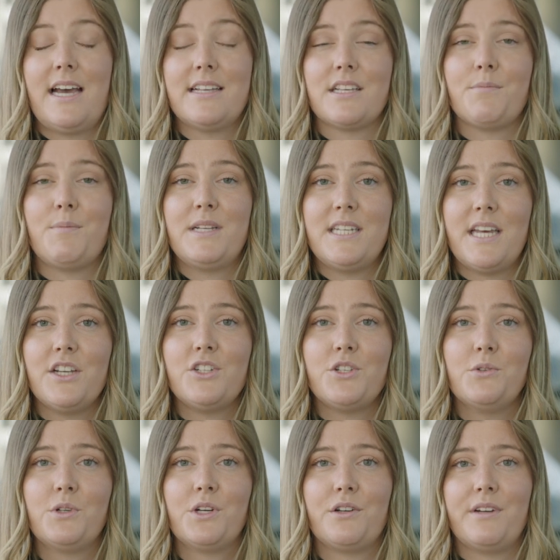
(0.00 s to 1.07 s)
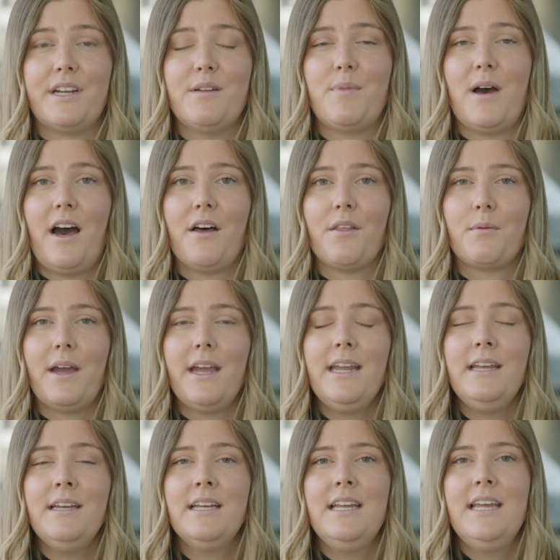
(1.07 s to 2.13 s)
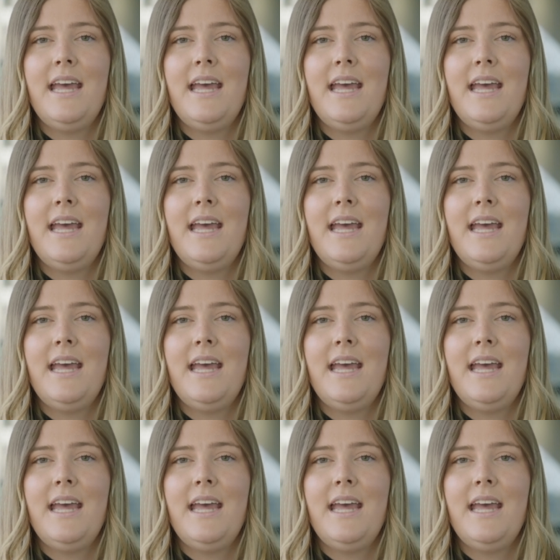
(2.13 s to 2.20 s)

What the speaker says: as a potential career pathway.